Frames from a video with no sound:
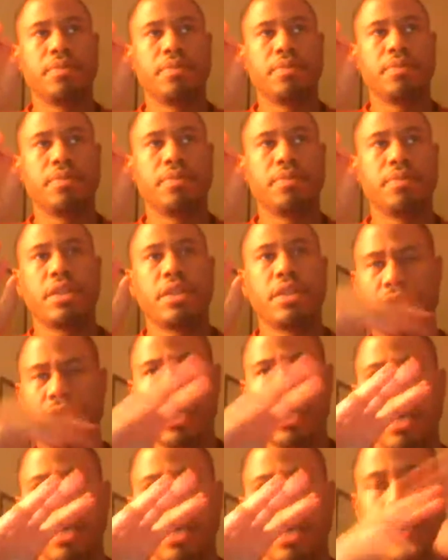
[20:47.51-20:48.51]
And
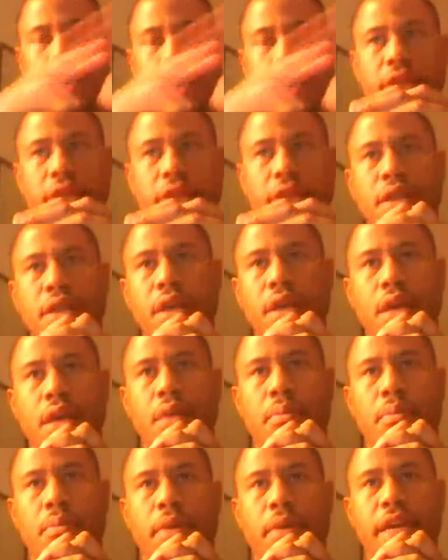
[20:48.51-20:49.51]
he was still cutting the
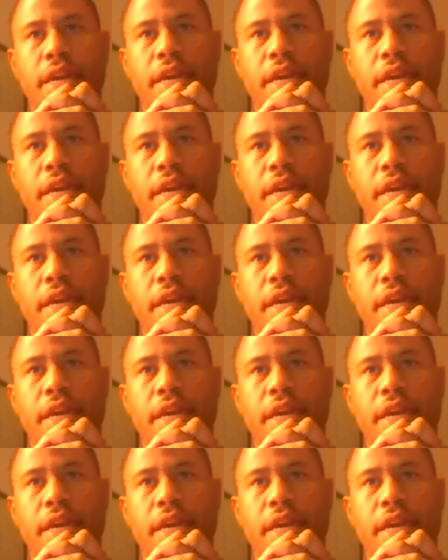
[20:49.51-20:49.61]
grass.